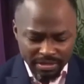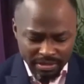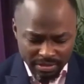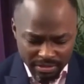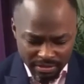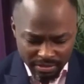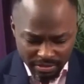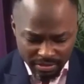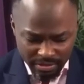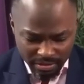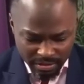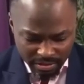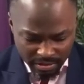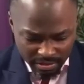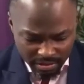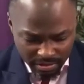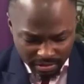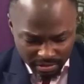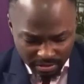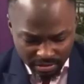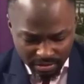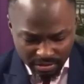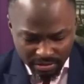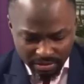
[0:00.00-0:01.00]

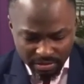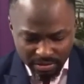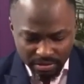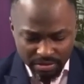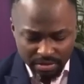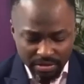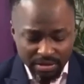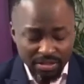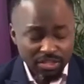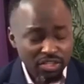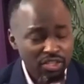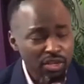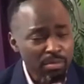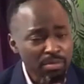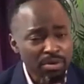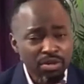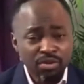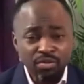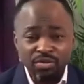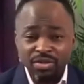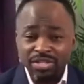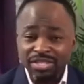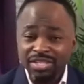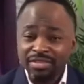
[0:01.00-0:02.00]
Amen. Is
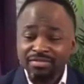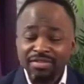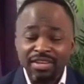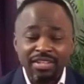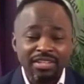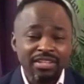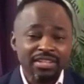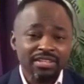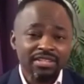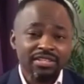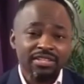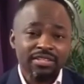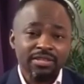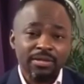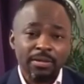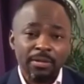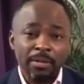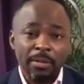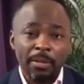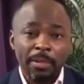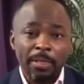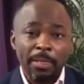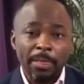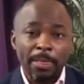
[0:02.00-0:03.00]
somebody receiving this? I
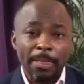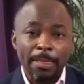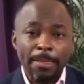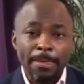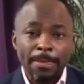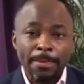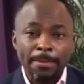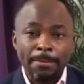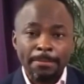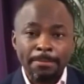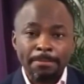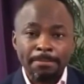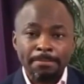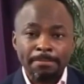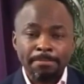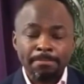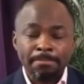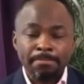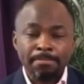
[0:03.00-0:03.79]
receive.